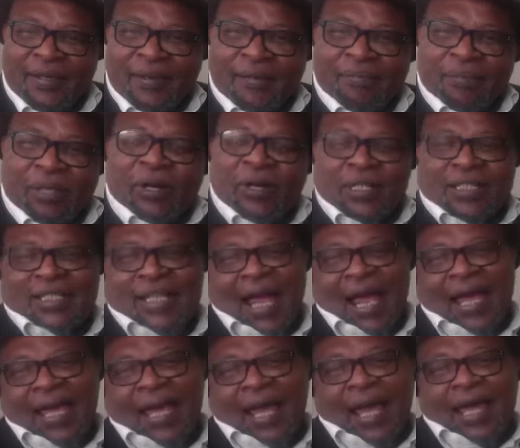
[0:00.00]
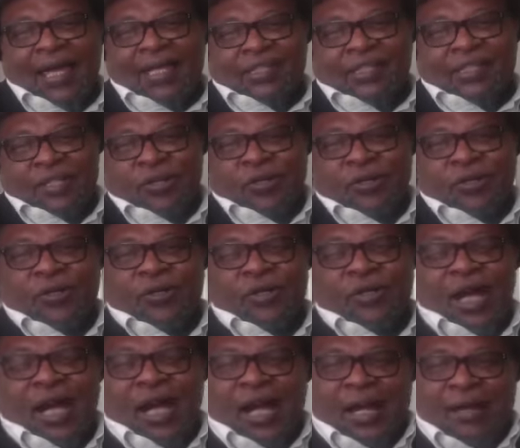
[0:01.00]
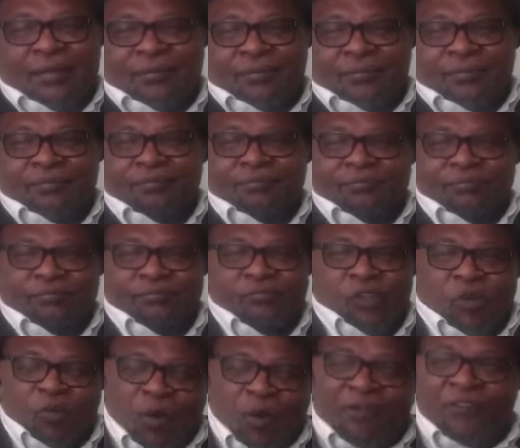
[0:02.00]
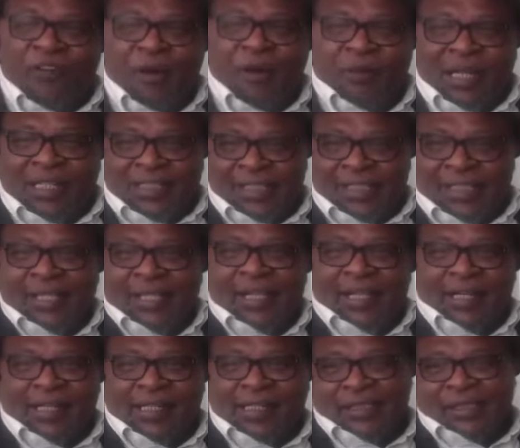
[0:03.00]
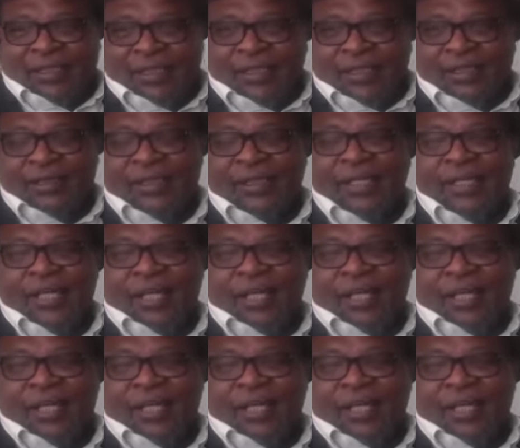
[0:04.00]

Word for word: Because I, I know um, with our generation,